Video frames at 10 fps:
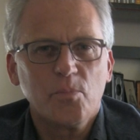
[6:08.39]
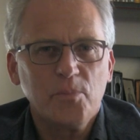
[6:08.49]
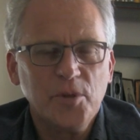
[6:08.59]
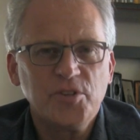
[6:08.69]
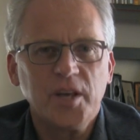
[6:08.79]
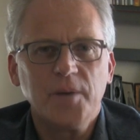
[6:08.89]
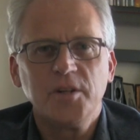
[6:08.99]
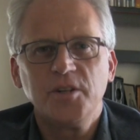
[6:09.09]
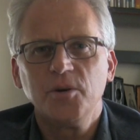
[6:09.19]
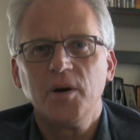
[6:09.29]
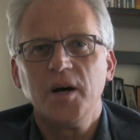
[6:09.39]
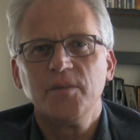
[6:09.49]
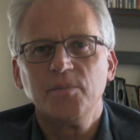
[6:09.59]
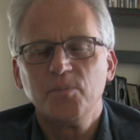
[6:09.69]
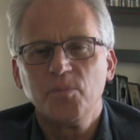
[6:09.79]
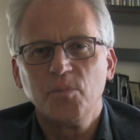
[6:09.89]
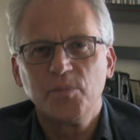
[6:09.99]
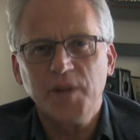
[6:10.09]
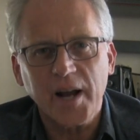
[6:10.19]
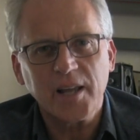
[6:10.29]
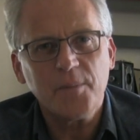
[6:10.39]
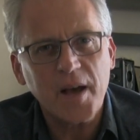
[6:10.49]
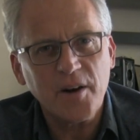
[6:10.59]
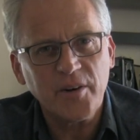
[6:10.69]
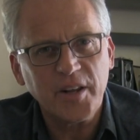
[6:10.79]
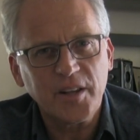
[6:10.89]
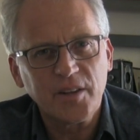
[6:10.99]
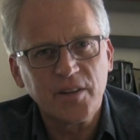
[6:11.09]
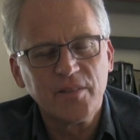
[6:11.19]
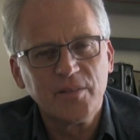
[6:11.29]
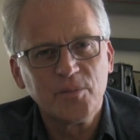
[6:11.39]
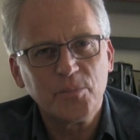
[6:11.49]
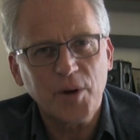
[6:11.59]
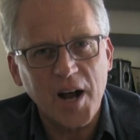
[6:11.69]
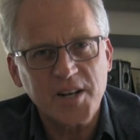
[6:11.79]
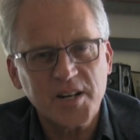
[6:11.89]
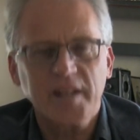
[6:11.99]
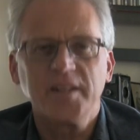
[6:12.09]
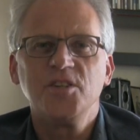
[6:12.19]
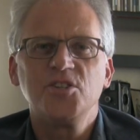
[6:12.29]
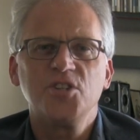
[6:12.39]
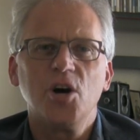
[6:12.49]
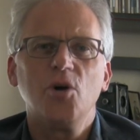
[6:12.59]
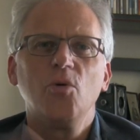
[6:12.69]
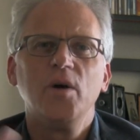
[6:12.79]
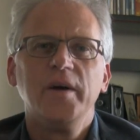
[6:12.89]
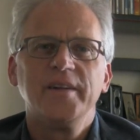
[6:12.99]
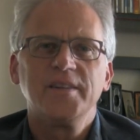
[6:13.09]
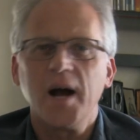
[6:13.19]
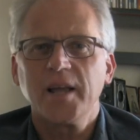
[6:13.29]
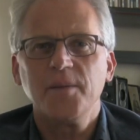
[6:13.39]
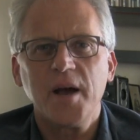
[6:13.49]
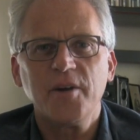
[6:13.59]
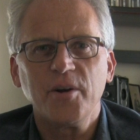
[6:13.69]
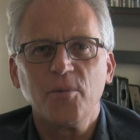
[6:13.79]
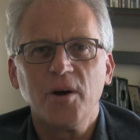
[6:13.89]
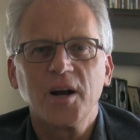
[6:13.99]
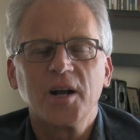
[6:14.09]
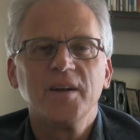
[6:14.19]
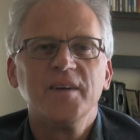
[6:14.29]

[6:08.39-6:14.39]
museum to do a documentary project and show documentary work.